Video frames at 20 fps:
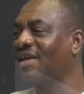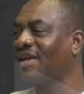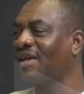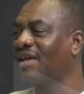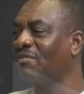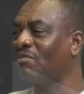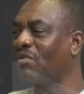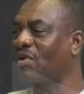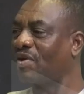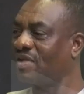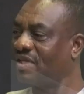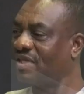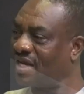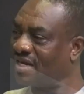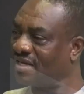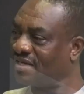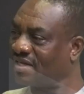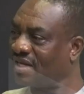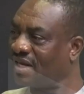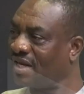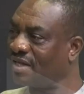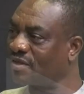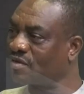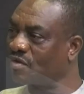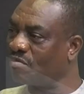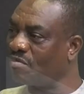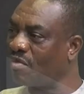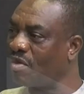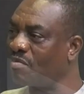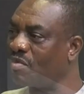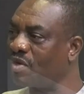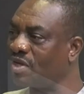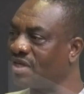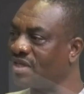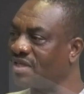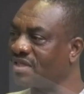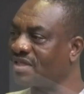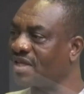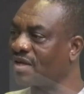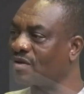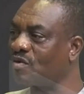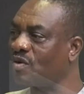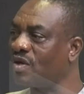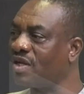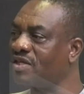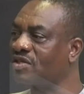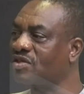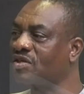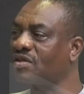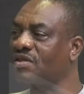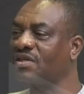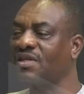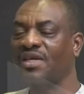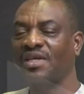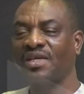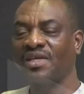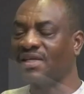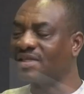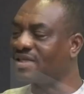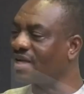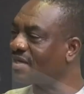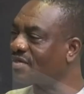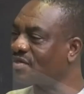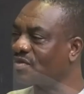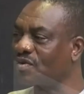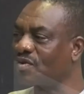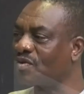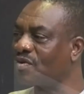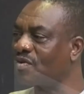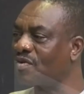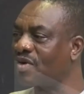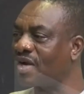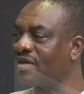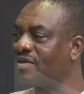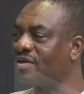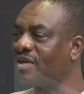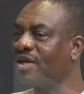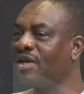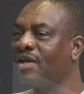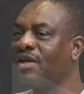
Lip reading: Because there is a little more money in circulation, it has to go around.